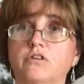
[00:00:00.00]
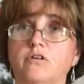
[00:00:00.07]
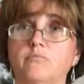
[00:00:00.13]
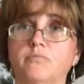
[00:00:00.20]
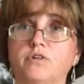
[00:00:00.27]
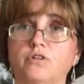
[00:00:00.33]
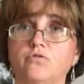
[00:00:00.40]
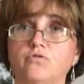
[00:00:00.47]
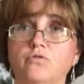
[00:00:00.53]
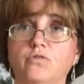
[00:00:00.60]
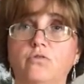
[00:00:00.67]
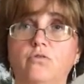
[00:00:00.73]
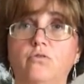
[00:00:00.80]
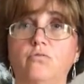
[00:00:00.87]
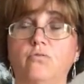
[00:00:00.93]
on
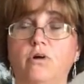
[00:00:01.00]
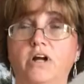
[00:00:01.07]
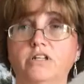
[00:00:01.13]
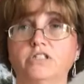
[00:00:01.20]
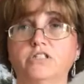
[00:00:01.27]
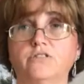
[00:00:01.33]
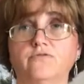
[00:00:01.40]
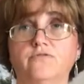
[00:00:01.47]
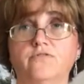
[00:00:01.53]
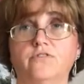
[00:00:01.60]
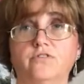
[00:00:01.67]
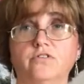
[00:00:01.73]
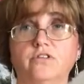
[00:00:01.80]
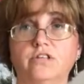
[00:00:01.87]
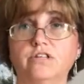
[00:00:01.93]
patrol watching
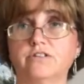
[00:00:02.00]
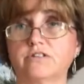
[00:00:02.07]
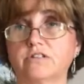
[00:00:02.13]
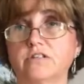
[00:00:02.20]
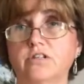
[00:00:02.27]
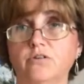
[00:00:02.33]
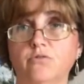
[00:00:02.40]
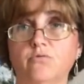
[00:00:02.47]
for this